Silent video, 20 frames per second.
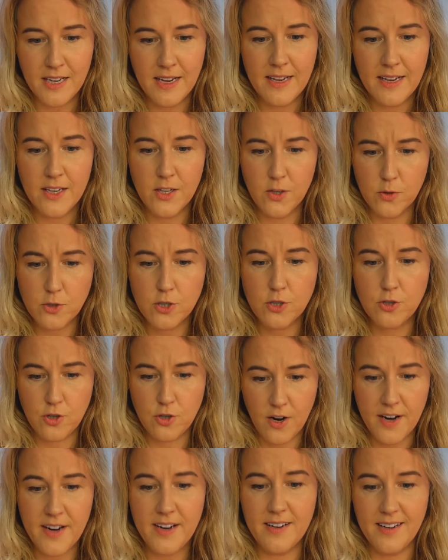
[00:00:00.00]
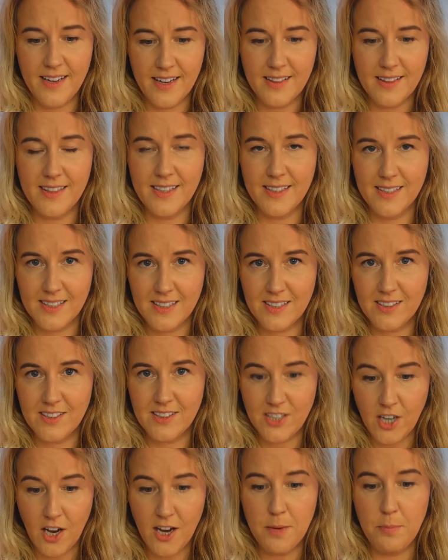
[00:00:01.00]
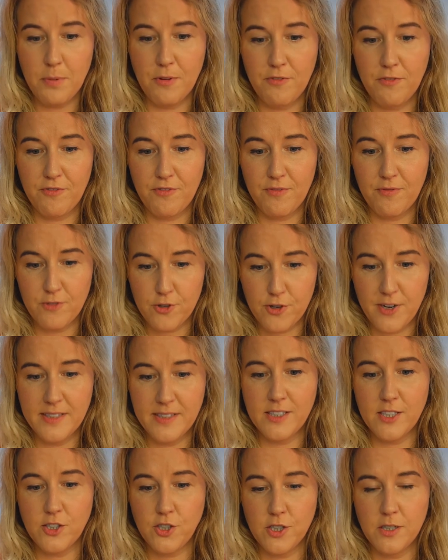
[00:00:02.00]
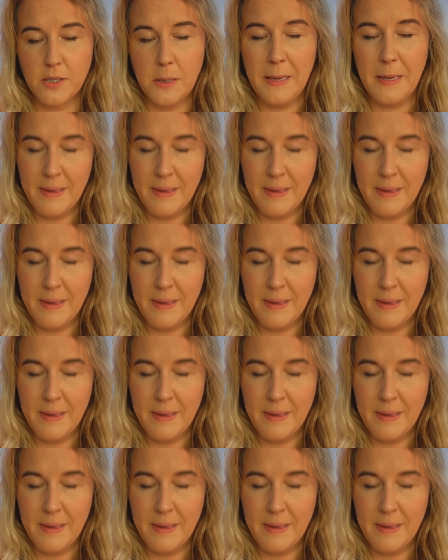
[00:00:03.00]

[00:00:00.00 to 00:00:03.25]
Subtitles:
To try and get this type of transition